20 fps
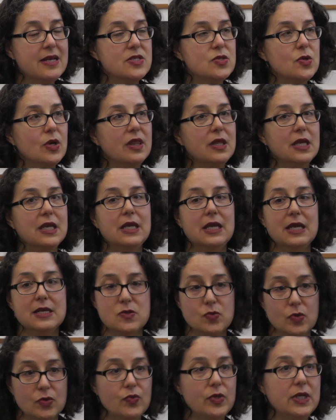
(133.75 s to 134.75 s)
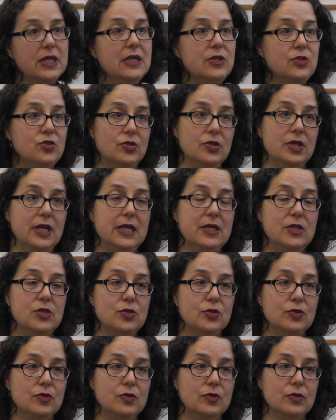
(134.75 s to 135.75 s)
So I think, yes, we really do need
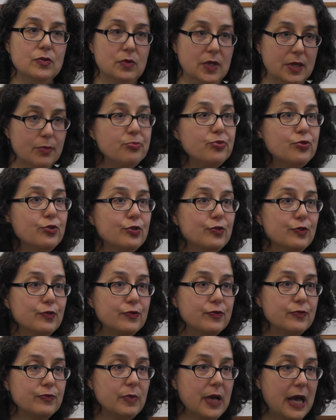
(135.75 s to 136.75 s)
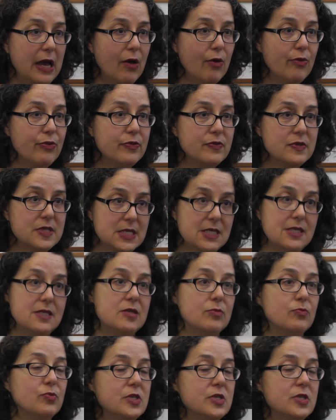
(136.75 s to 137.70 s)
to improve health system